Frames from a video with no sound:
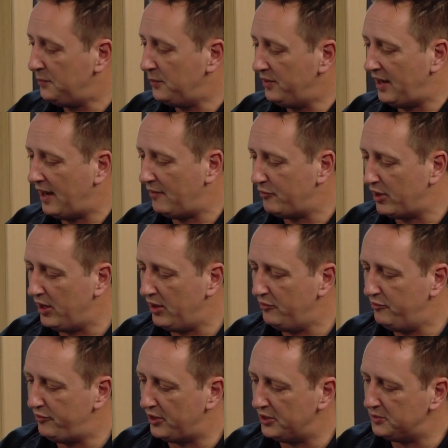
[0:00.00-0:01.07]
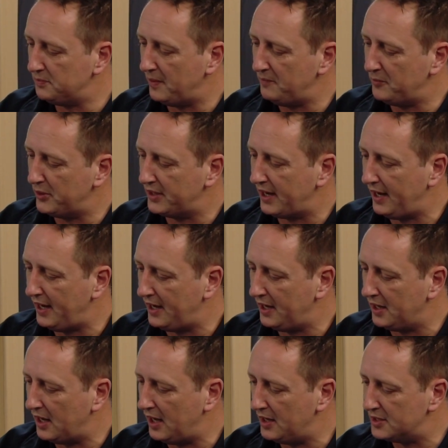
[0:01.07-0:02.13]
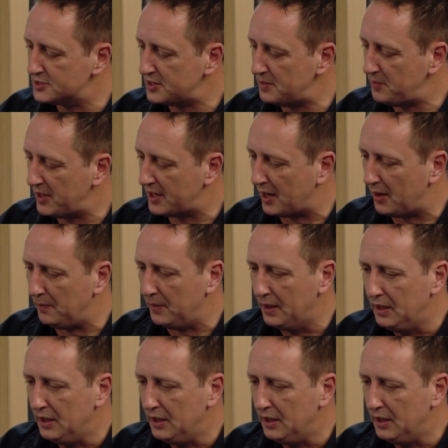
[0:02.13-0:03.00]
we have a Find Memory Care uh, sippy cup.